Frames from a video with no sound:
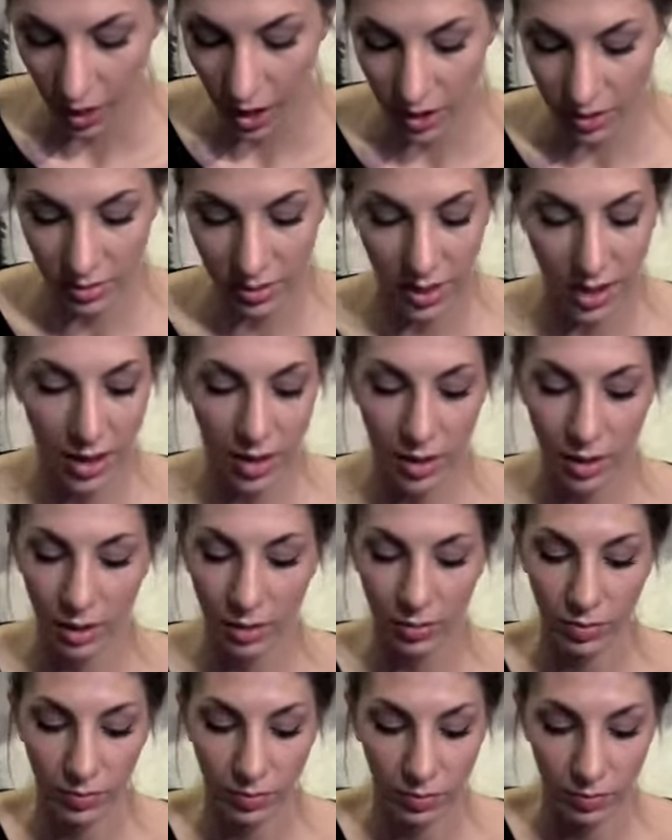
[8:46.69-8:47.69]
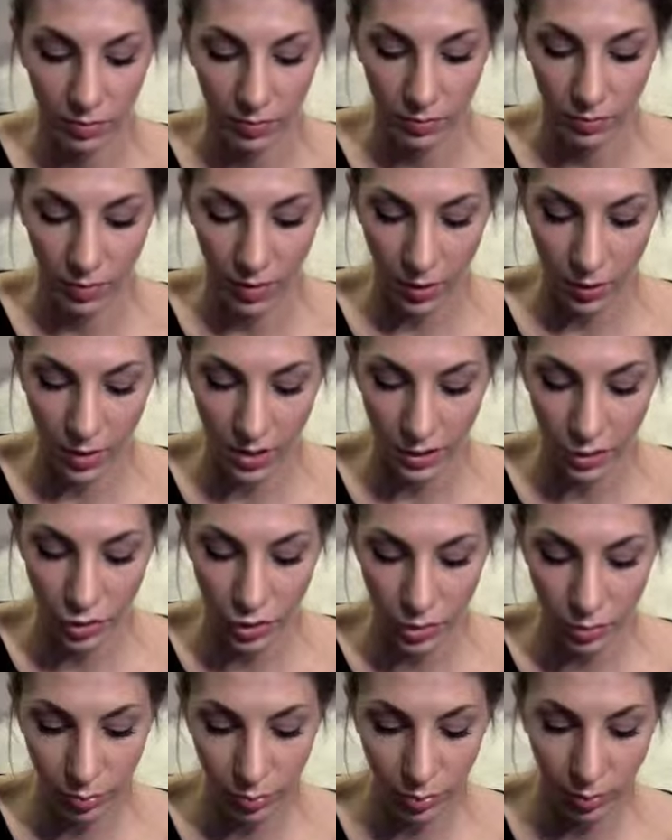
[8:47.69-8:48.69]
As a
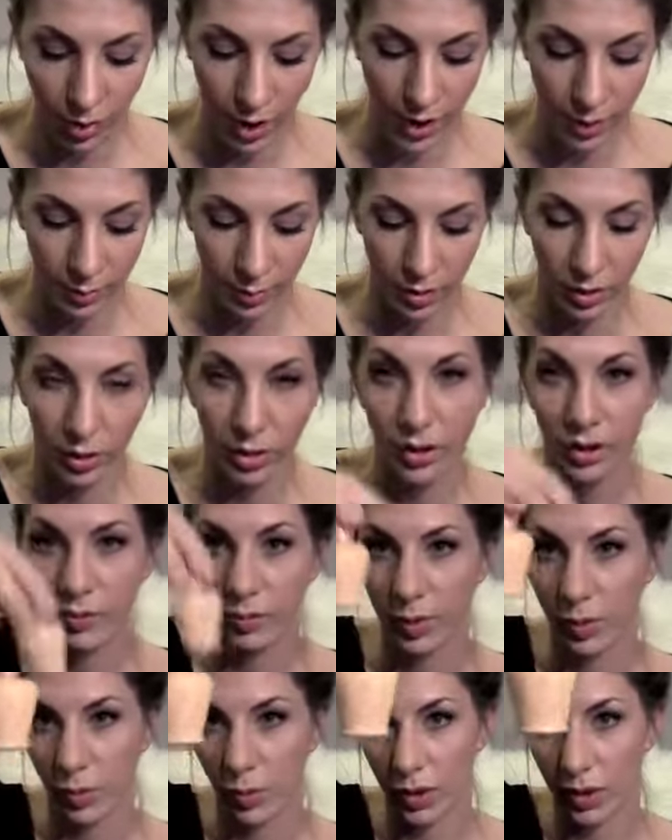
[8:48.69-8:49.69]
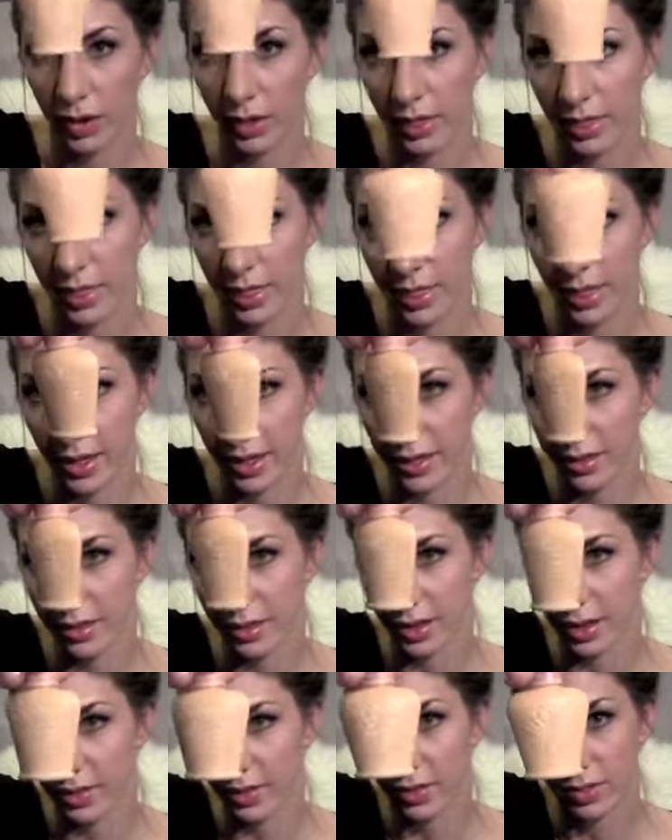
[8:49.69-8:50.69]
foundation primer, I've been wearing
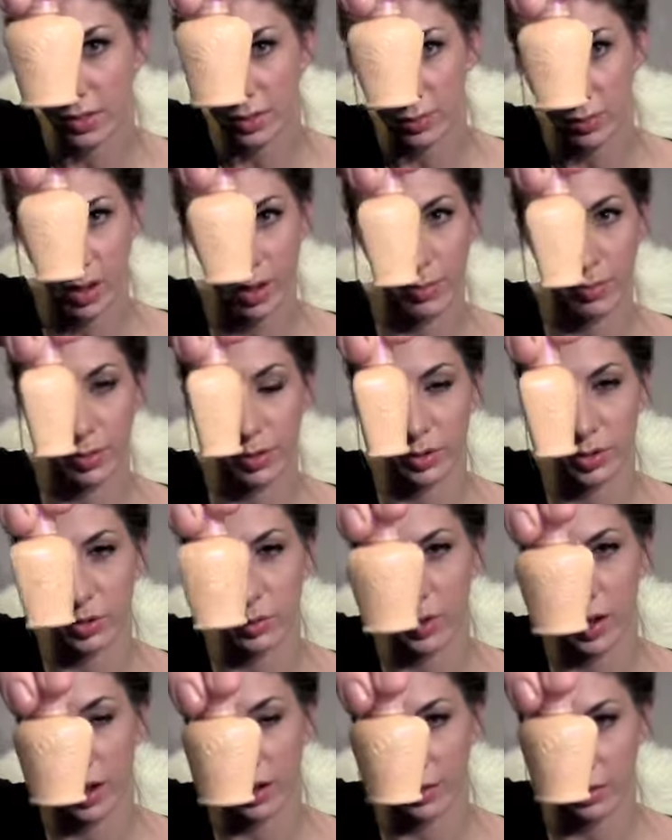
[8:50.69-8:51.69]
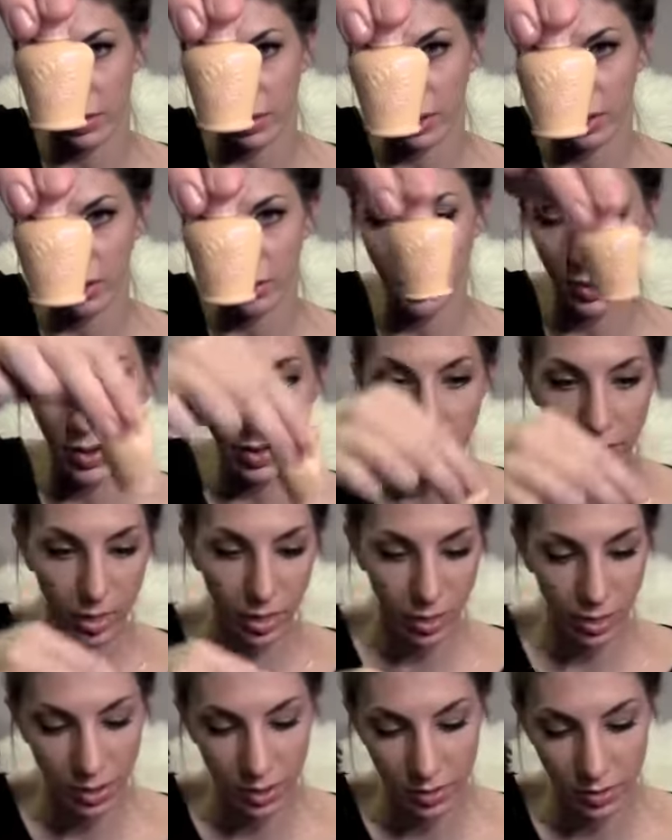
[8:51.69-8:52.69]
this. I got this in my Birchbox this
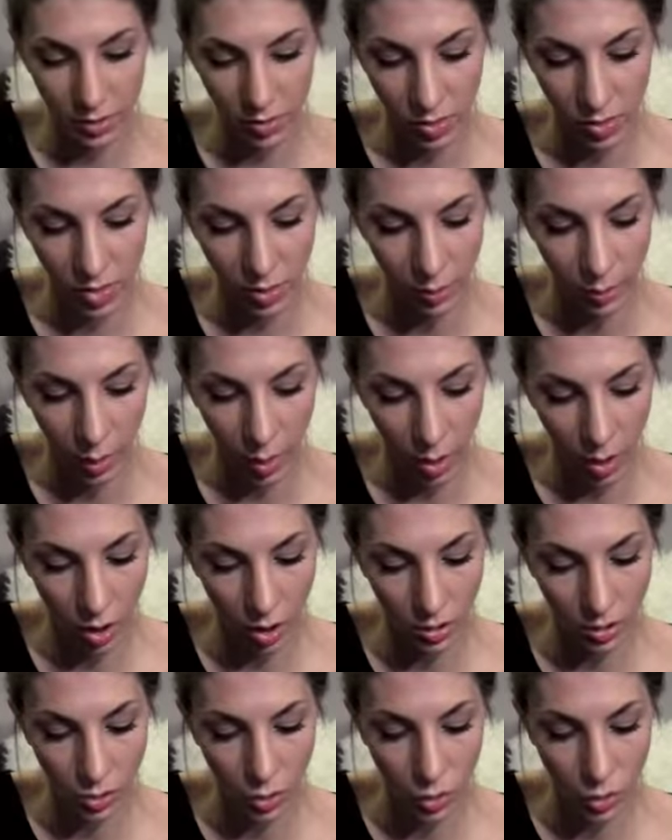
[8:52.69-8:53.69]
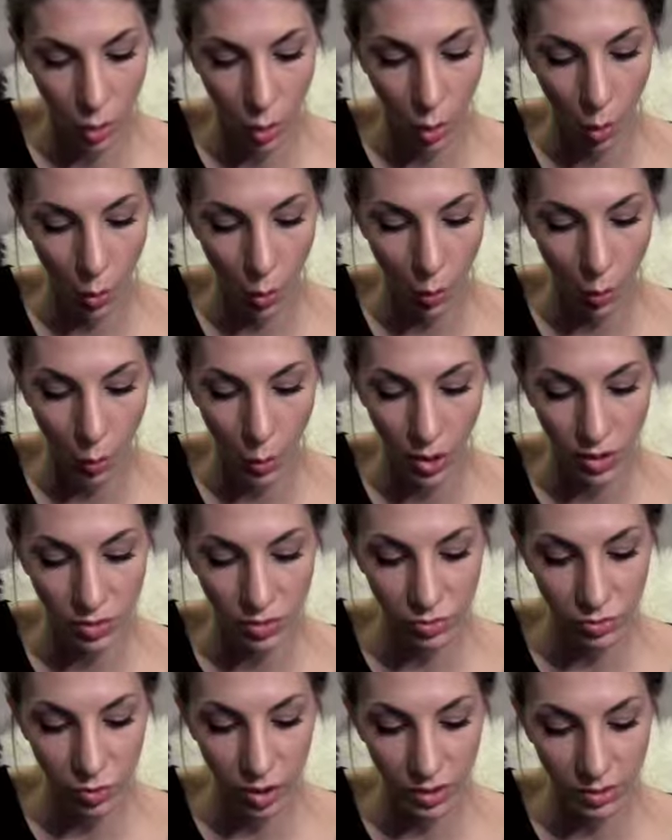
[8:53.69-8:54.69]
month. It's the Paul & Joe
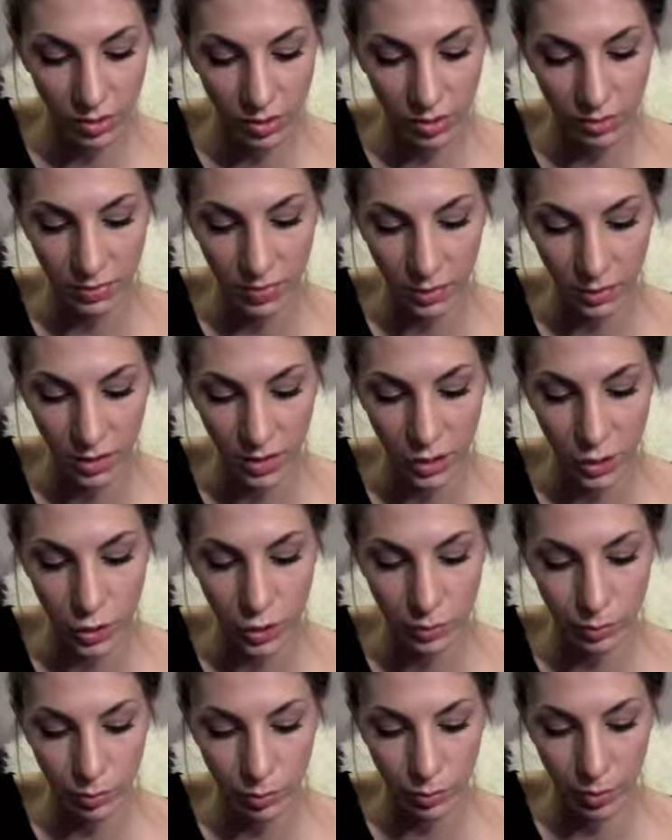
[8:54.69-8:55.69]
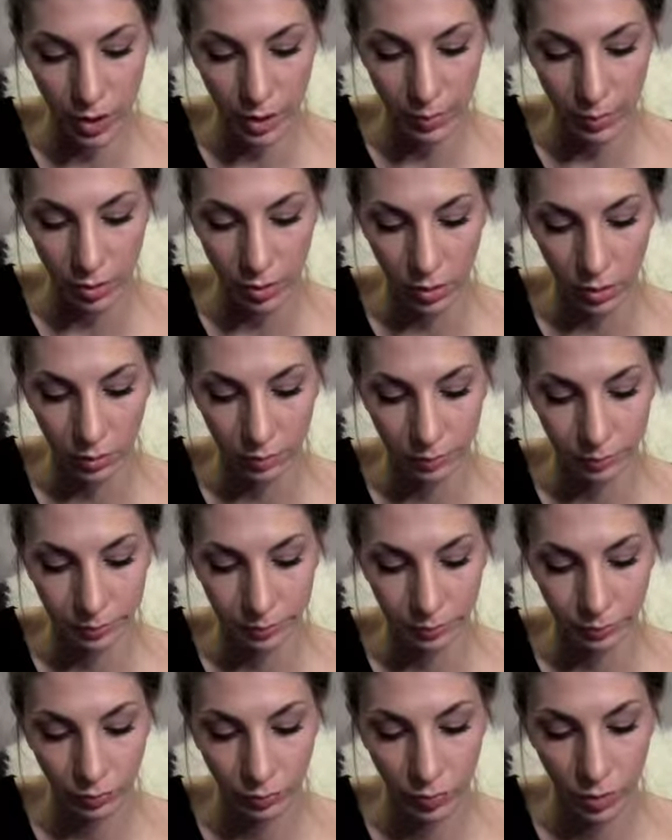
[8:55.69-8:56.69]
Moisturizing Foundation Primer
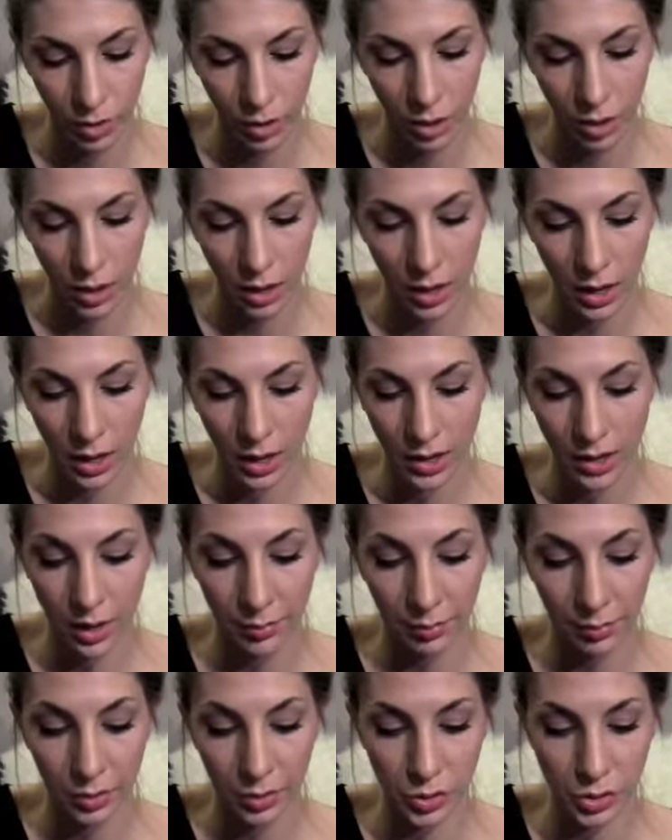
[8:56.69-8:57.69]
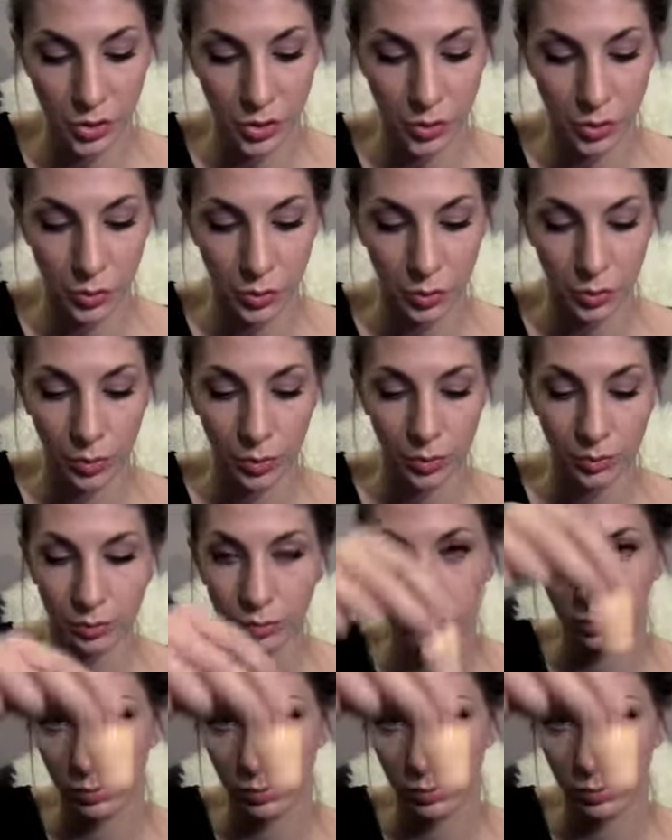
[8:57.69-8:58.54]
in number 2.